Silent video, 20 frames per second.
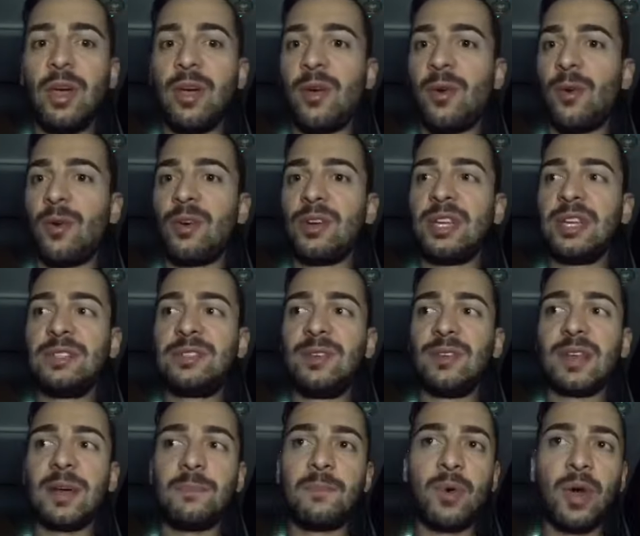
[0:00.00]
or they
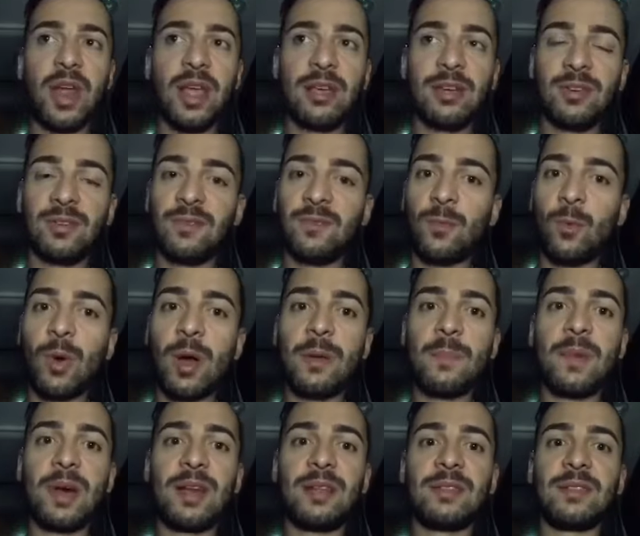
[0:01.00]
took a break of 1
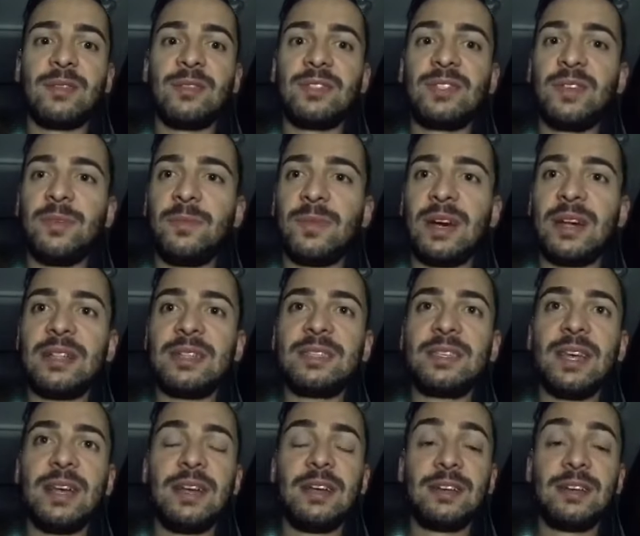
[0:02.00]
month or 2 months.